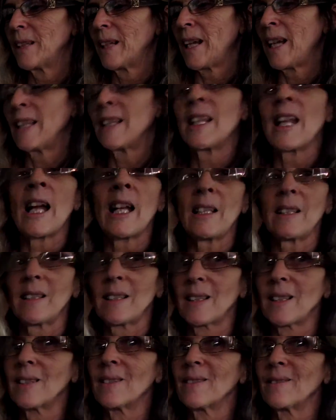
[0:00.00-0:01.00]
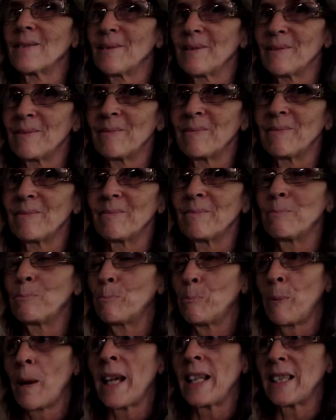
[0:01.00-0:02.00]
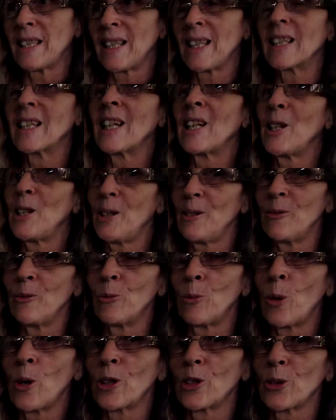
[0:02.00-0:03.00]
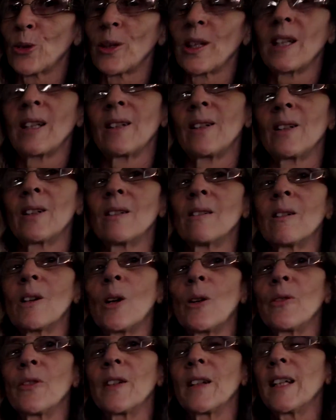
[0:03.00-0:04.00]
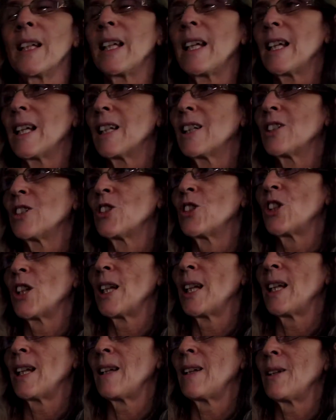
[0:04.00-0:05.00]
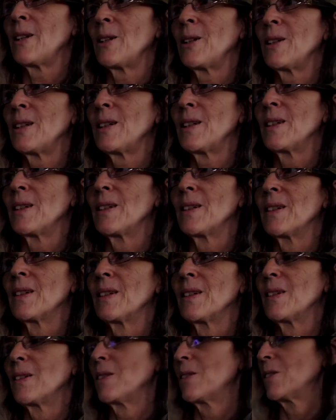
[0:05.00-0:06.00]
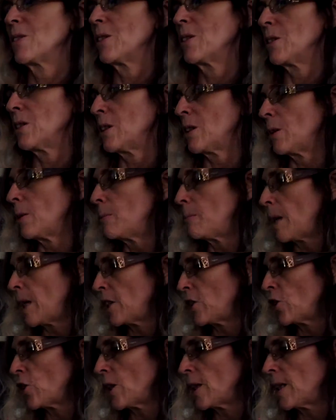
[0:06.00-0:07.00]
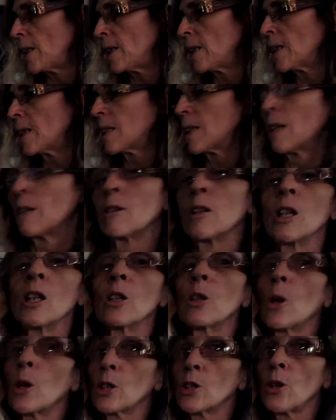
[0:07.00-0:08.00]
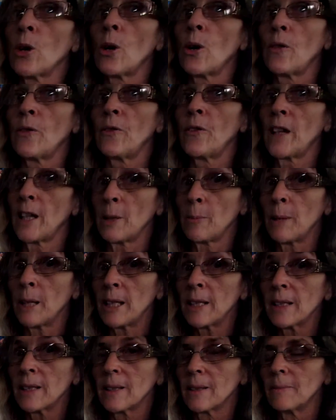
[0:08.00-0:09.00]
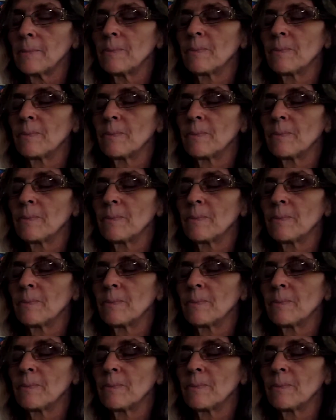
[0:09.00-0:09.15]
that's basically what triggered her off. She, mentions there are a lot of venomous